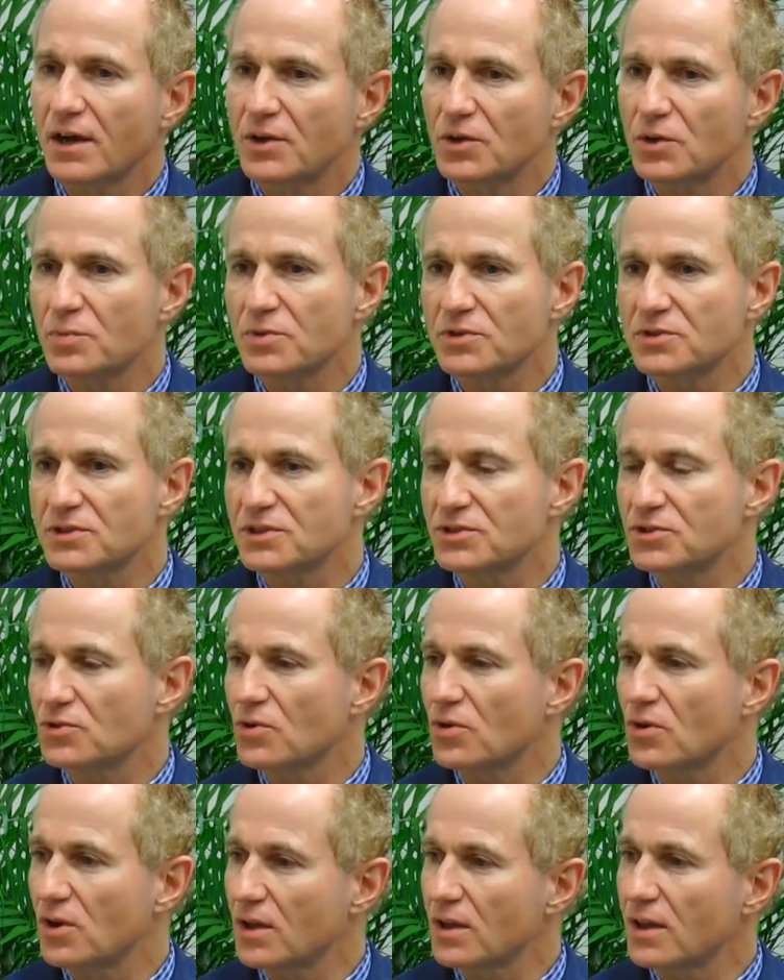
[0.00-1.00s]
new procedure
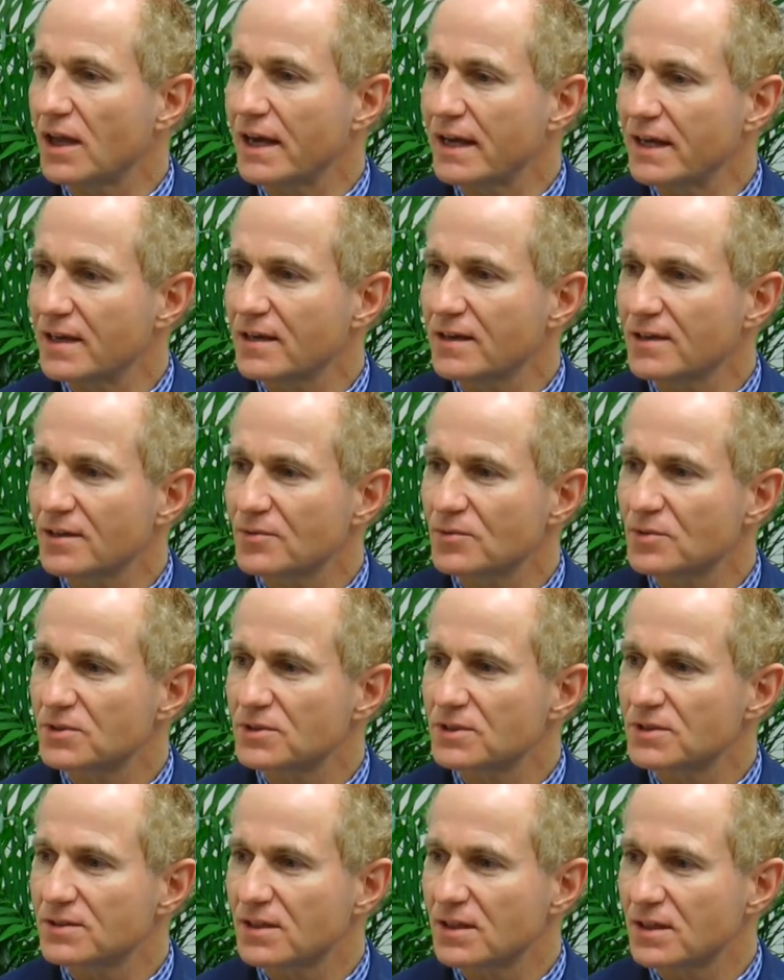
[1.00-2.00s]
called LIKE,
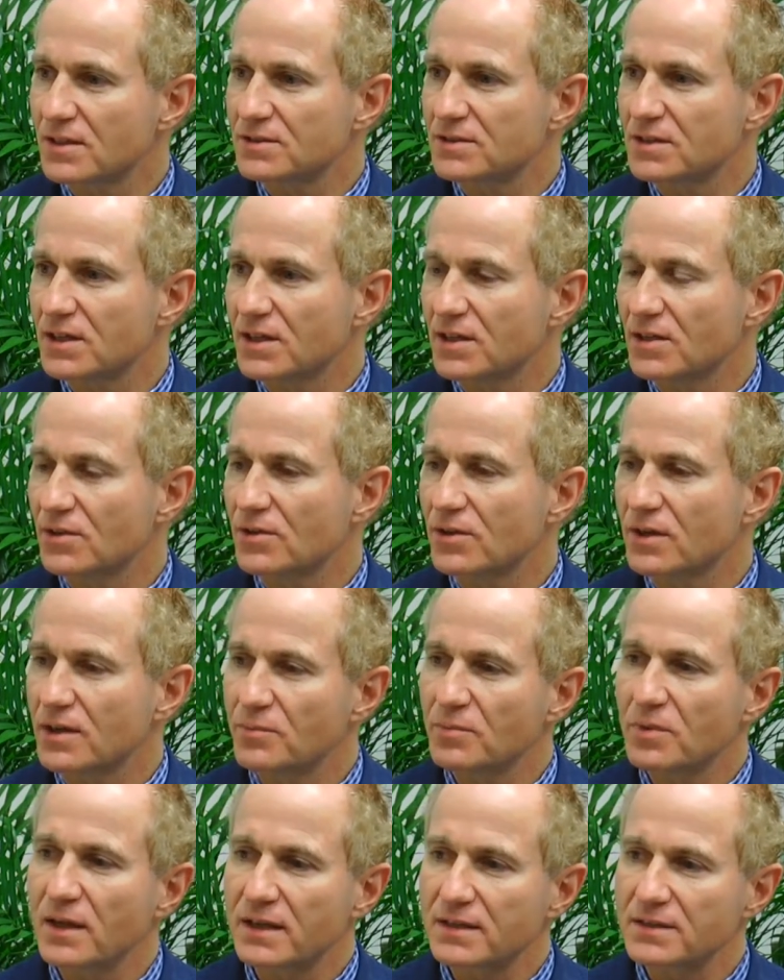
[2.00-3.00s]
which is lenticular
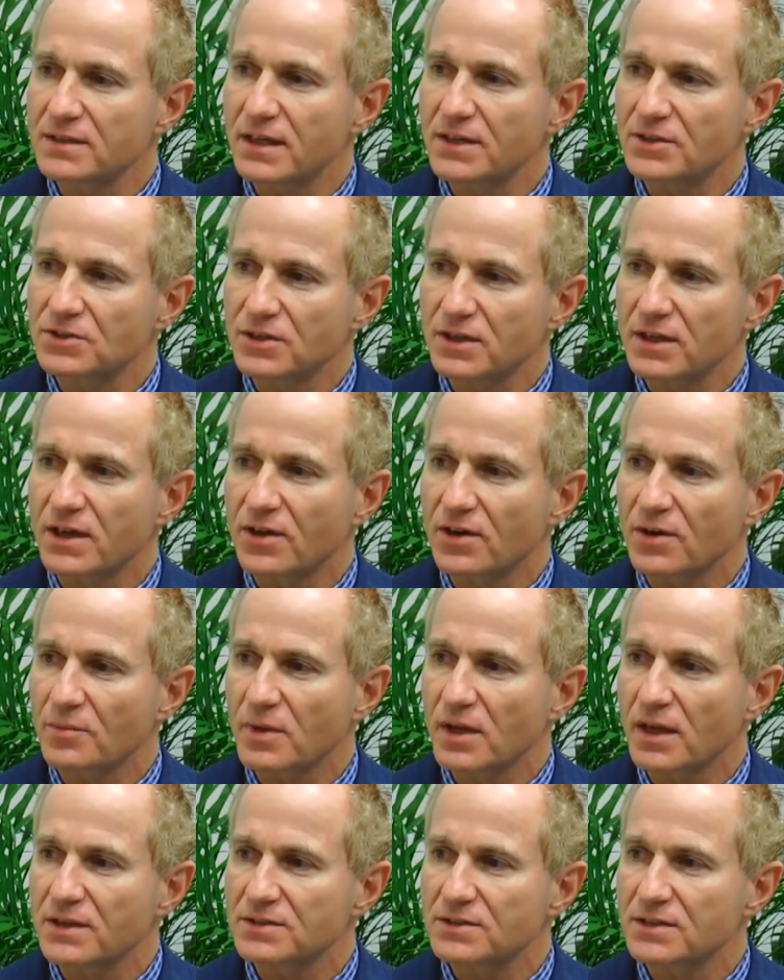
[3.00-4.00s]
implantation
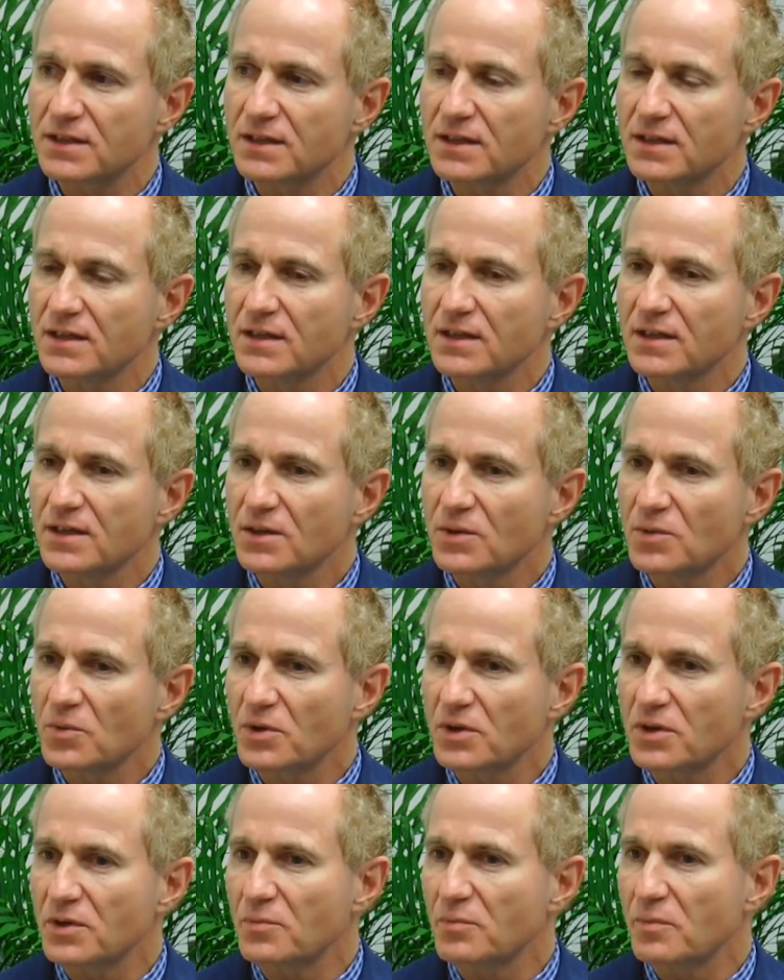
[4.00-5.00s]
keratoplasty,
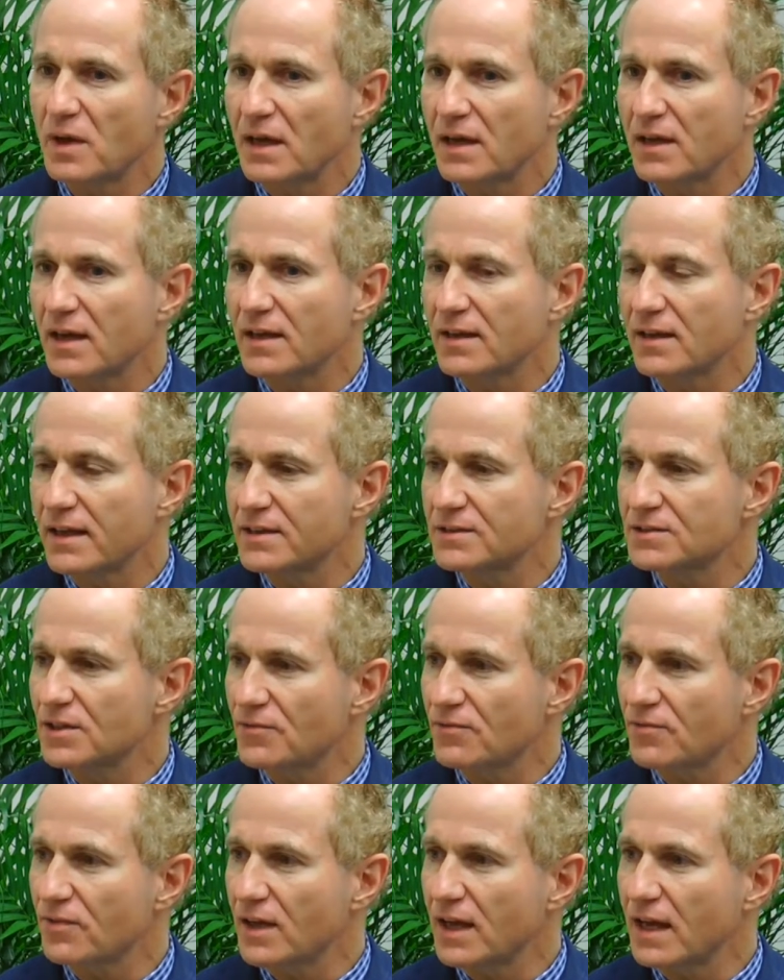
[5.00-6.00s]
where you make a
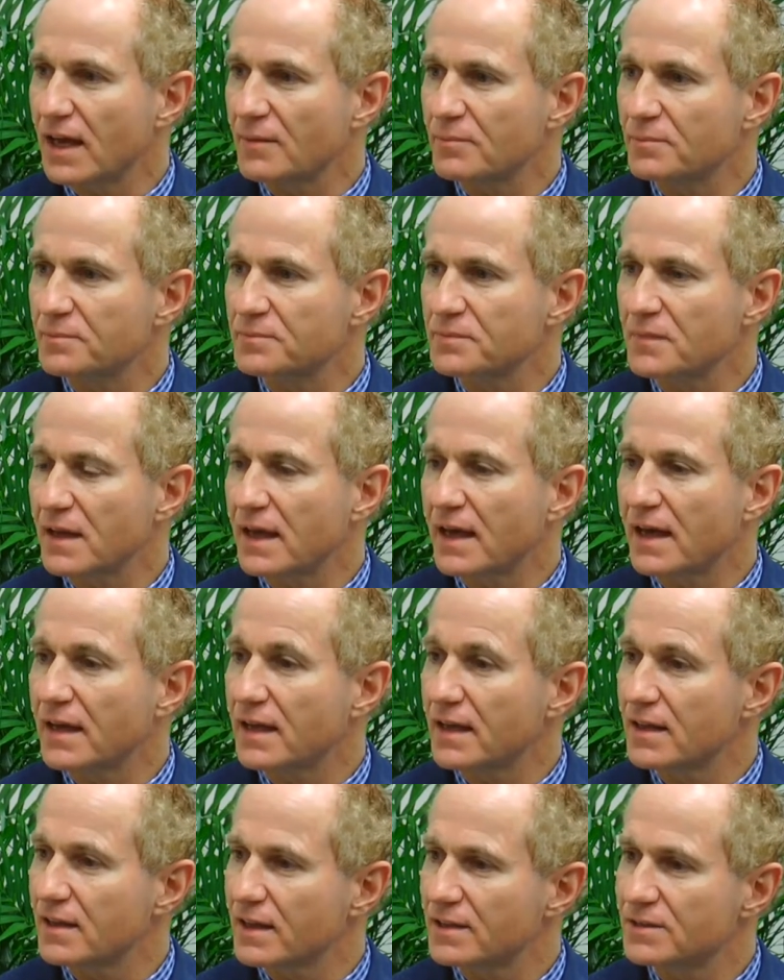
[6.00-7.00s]
LASIK flap, add
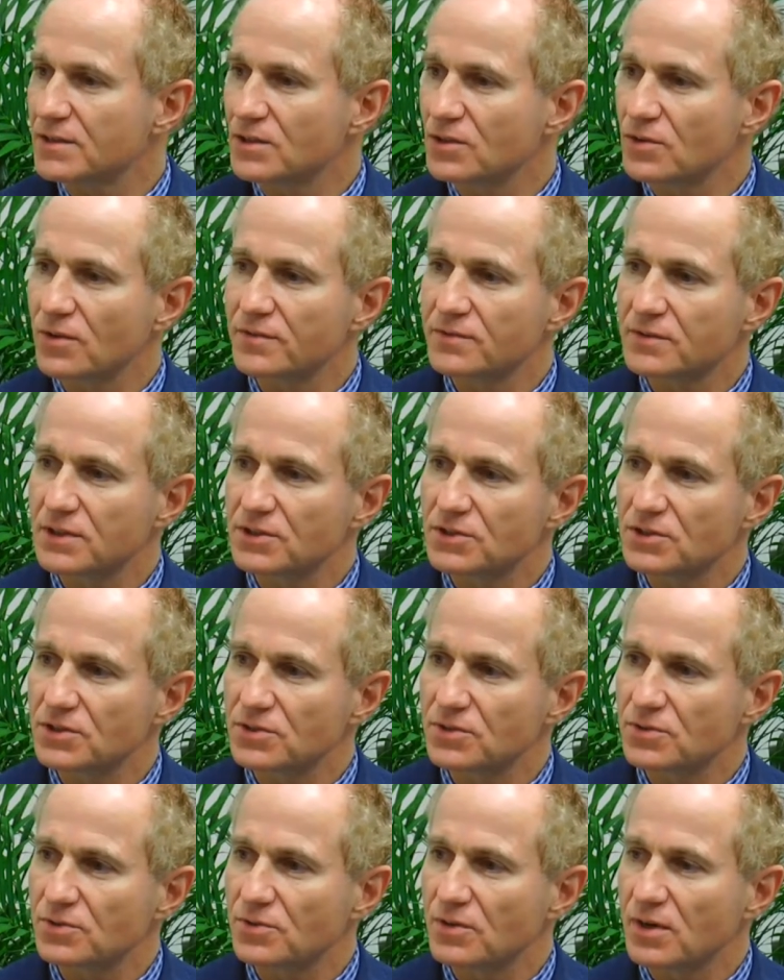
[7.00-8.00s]
a lenticular
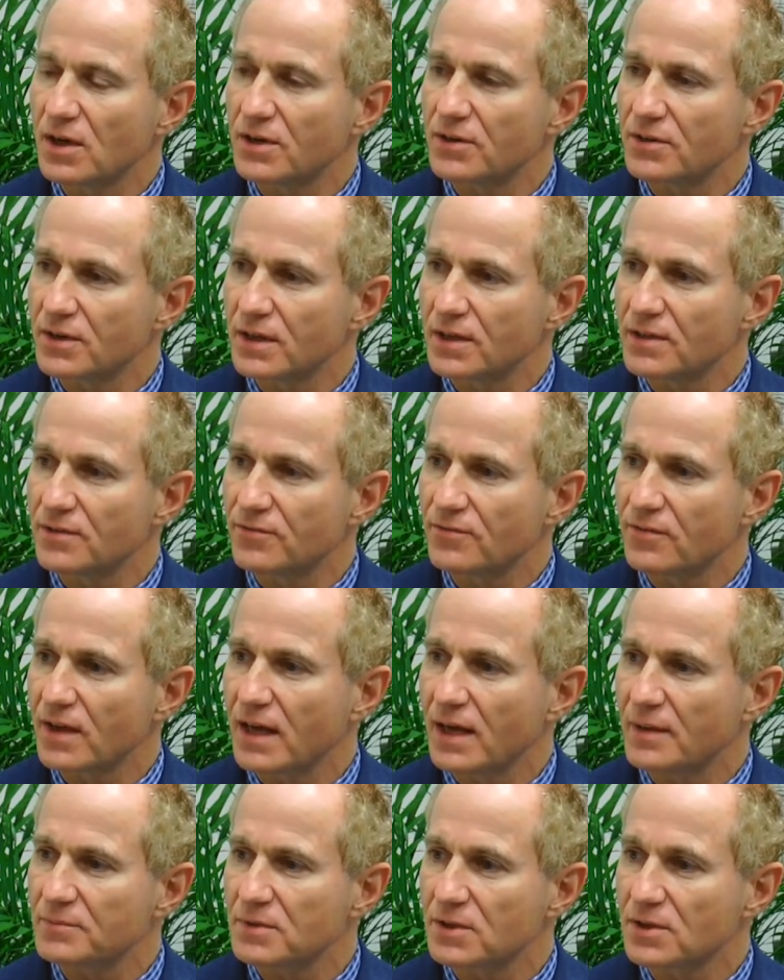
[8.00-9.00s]
tissue underneath the
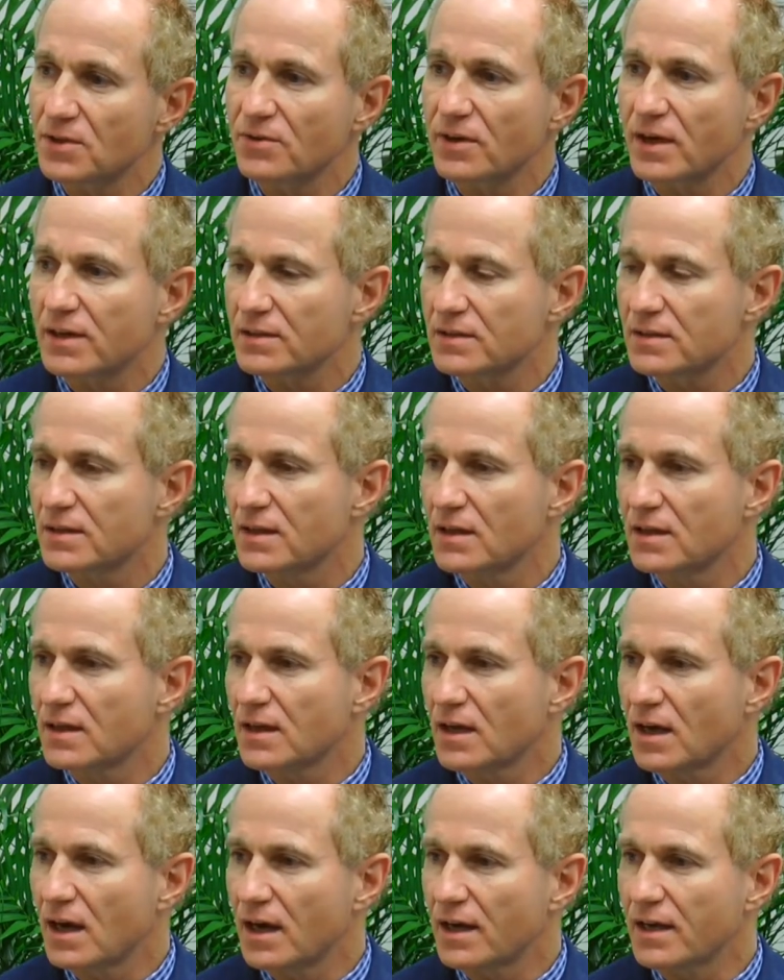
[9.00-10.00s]
flap to correct
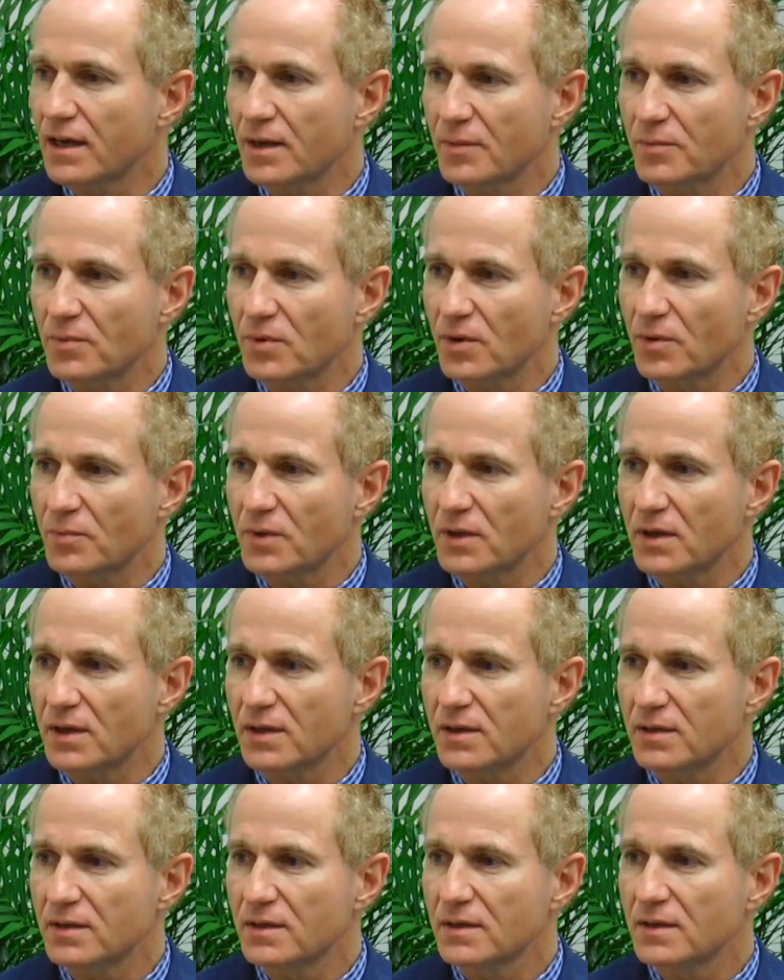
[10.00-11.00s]
high
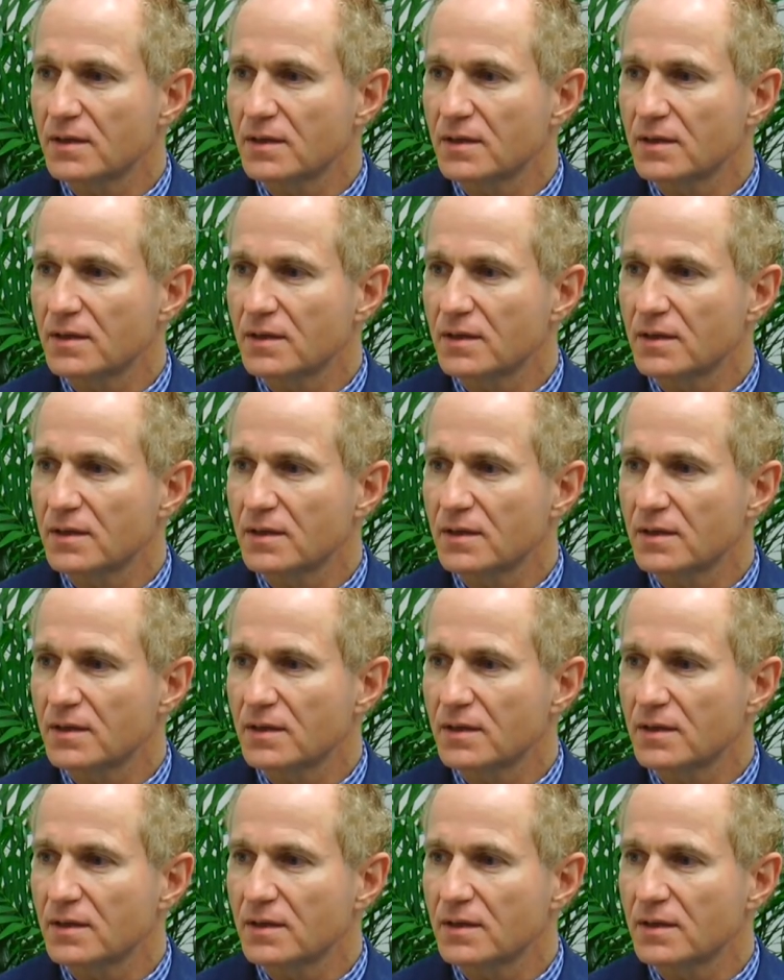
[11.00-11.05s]
hyperopia,